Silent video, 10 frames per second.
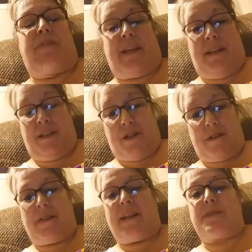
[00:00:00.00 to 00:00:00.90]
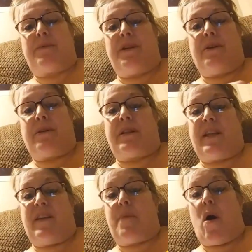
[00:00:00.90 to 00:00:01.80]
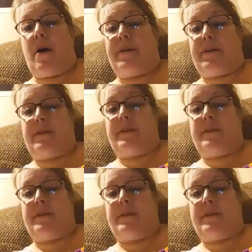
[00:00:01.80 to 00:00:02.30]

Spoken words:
feed each other, that's when you know that they've bonded.